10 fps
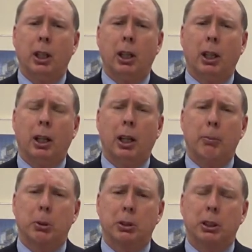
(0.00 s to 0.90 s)
uh,
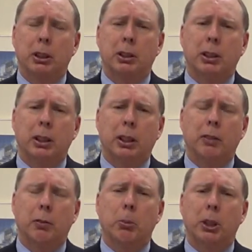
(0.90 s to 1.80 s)
and present uh,
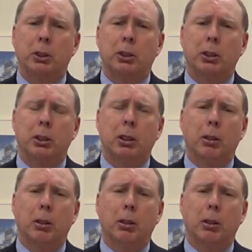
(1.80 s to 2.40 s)
information